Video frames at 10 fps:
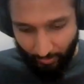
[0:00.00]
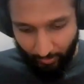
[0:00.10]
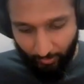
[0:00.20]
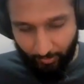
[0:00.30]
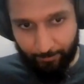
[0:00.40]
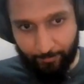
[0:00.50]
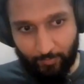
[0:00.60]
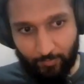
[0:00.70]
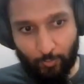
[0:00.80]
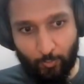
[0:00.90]
um,
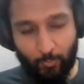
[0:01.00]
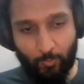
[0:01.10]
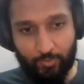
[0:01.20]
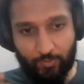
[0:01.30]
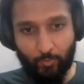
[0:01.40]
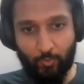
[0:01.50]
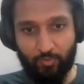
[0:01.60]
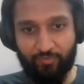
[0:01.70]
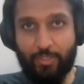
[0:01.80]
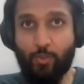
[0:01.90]
so so
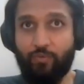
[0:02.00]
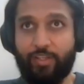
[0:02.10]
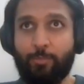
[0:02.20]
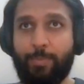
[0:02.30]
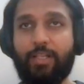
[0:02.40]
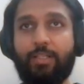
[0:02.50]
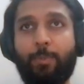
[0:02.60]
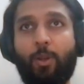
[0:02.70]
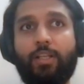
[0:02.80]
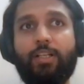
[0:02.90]
when you when you build
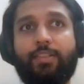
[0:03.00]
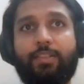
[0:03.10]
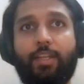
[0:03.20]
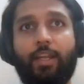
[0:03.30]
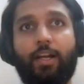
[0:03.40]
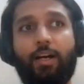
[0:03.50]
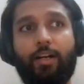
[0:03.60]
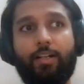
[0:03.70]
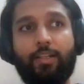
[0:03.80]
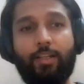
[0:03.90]
products,
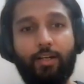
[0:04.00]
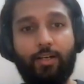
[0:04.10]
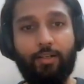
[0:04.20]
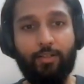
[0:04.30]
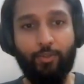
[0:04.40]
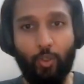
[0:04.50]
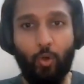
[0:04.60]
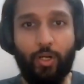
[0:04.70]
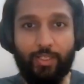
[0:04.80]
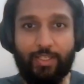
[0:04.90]
uh, uh,
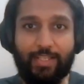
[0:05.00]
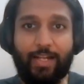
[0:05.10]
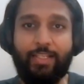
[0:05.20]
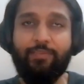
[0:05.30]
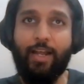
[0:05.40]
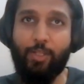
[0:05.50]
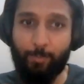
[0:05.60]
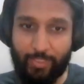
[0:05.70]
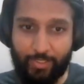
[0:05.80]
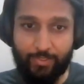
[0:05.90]
know exactly why you're
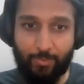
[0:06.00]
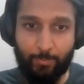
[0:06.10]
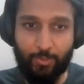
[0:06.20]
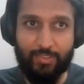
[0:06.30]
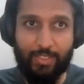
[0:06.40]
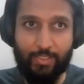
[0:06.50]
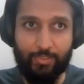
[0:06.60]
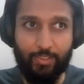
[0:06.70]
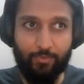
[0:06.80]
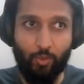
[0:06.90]
building them because that
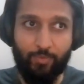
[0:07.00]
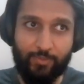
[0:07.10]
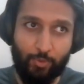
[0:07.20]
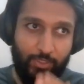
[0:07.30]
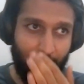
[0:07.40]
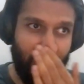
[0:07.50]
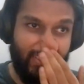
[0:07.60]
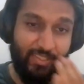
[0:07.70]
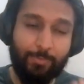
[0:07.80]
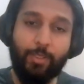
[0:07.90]
there's always usually a
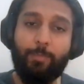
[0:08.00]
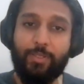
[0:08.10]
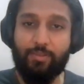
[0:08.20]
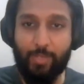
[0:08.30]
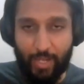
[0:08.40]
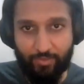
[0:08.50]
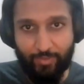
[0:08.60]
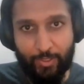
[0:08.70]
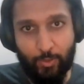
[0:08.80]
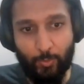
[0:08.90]
business purpose behind
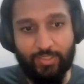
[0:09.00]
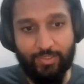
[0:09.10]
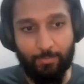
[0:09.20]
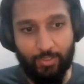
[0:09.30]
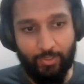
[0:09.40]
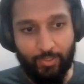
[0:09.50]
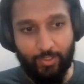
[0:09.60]
why you're doing something.